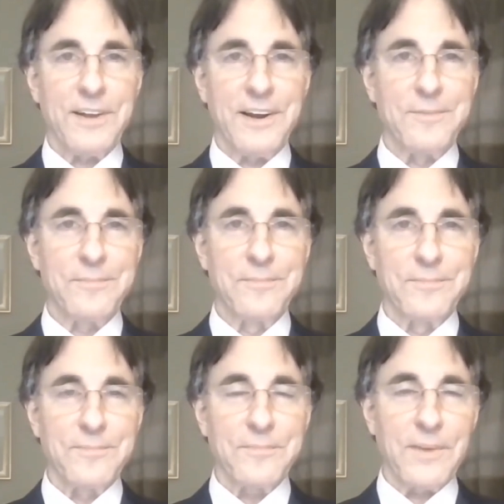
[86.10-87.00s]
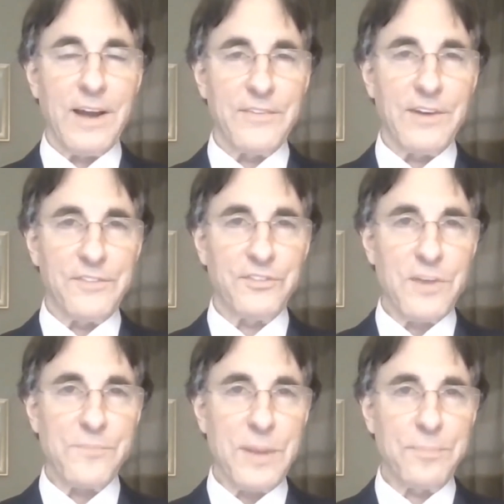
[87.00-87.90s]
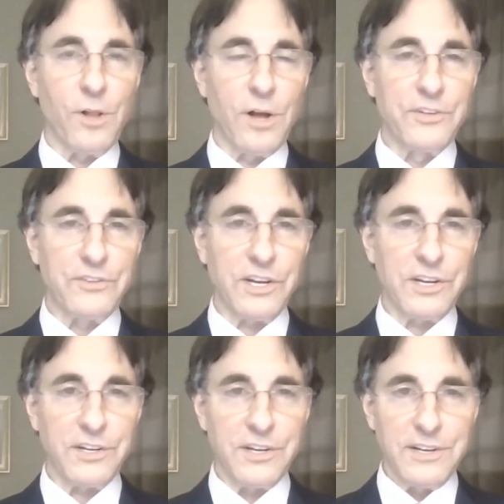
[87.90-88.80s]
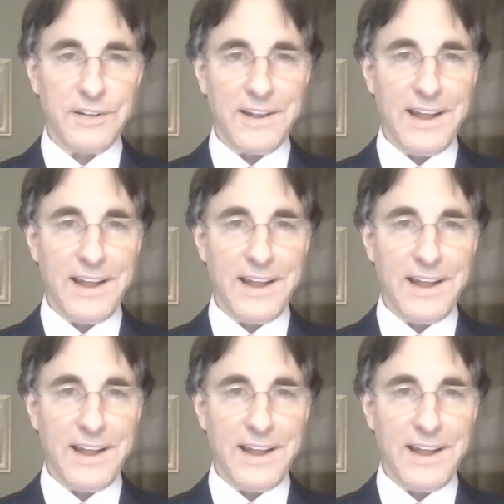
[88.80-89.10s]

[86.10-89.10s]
Um, I've, I've seen people all of a sudden